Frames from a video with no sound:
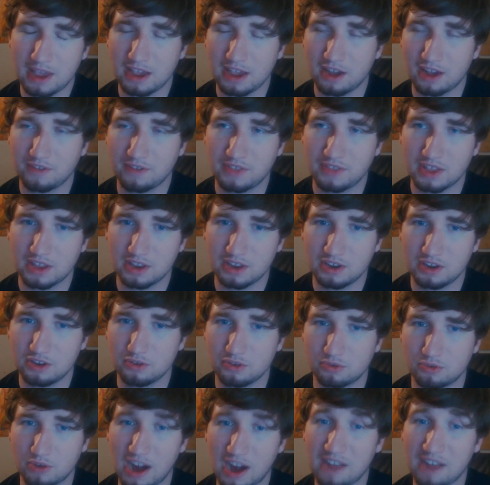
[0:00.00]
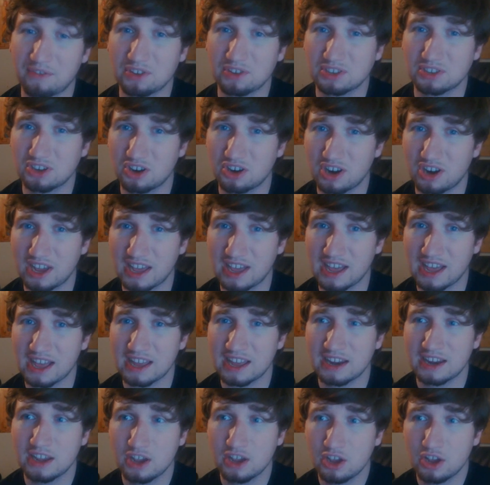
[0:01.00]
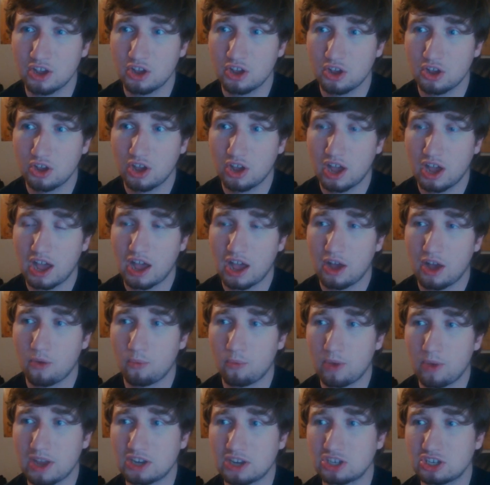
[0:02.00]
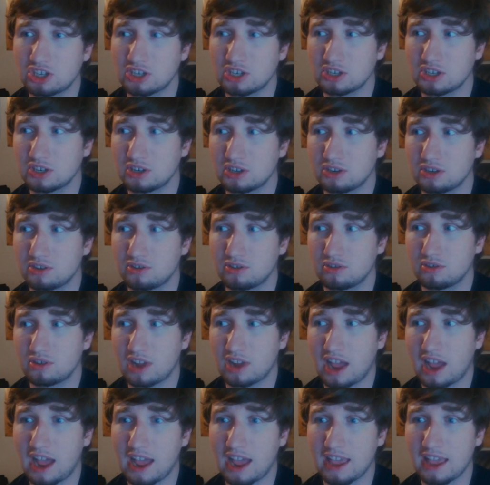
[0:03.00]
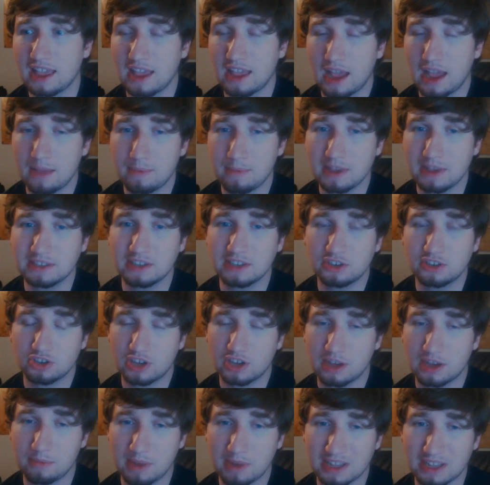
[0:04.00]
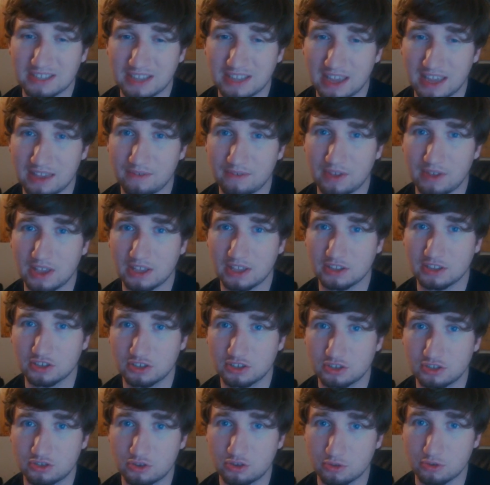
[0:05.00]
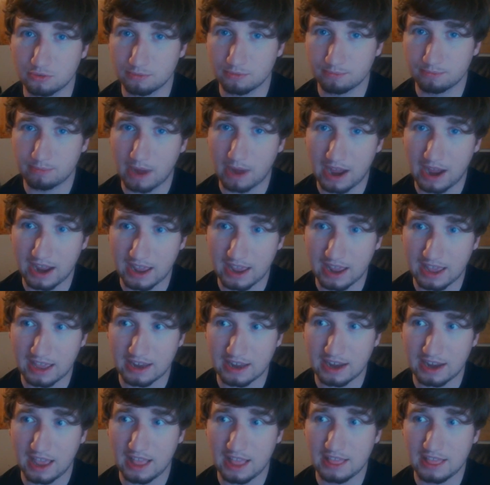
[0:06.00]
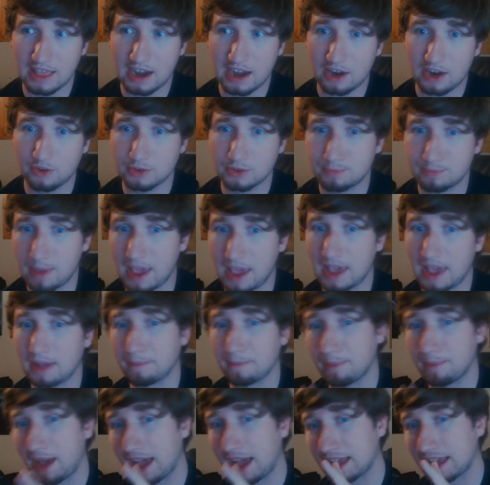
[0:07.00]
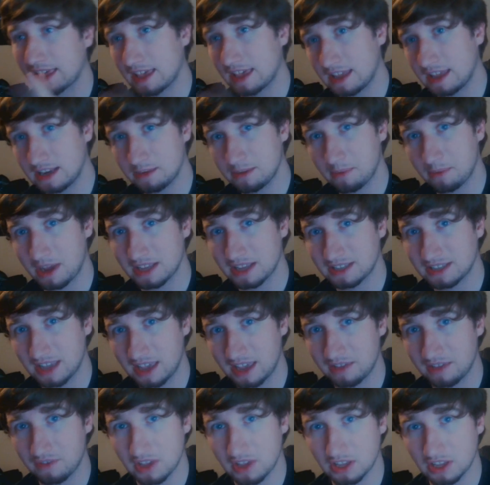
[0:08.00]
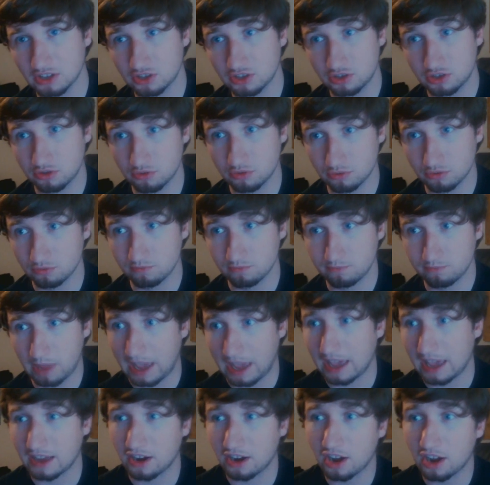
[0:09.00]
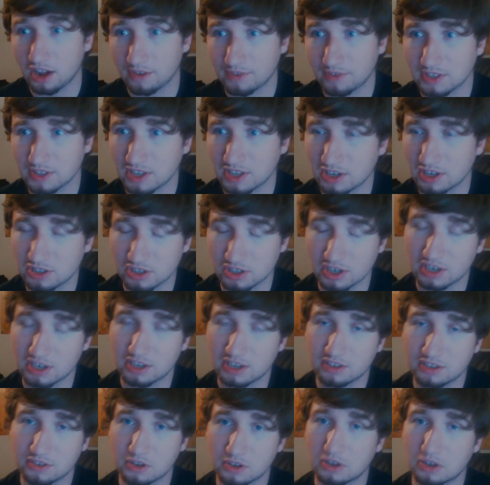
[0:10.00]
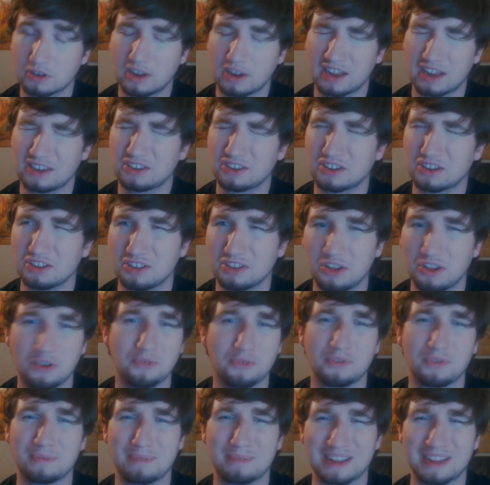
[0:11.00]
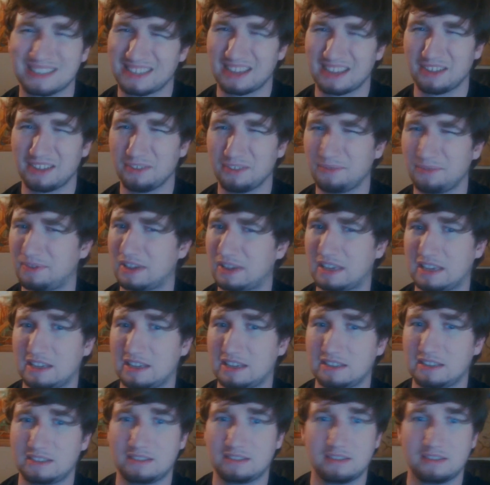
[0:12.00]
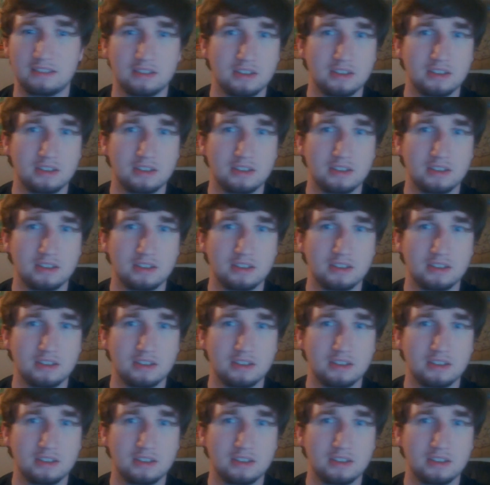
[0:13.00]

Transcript: off the new graphics card I got, which I basically took out my savings to buy it, and then I was paying back into my savings to pay it off, essentially. So I took a loan from myself, I guess.